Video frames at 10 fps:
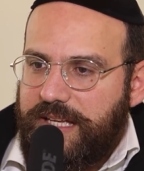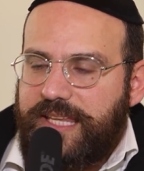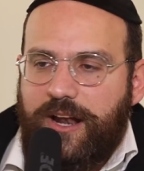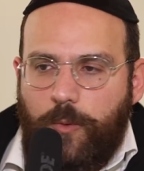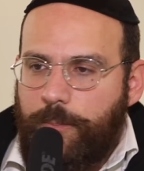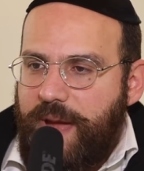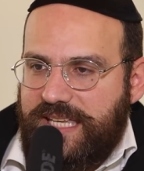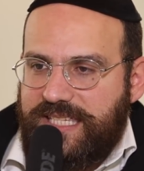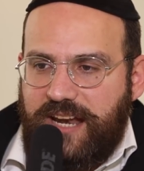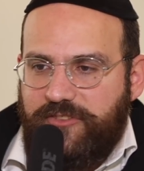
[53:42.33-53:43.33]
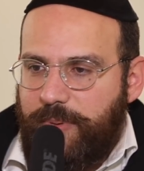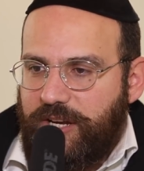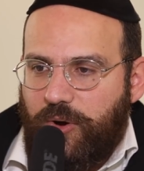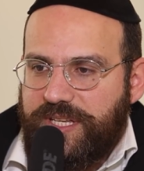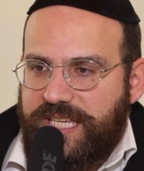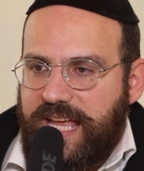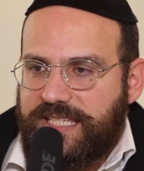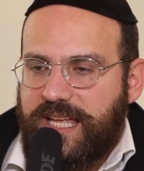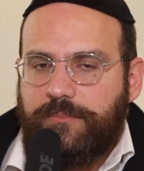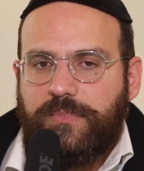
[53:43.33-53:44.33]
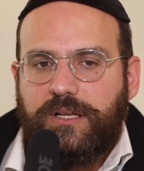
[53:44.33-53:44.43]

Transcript: They don't mess, and everybody always hates them.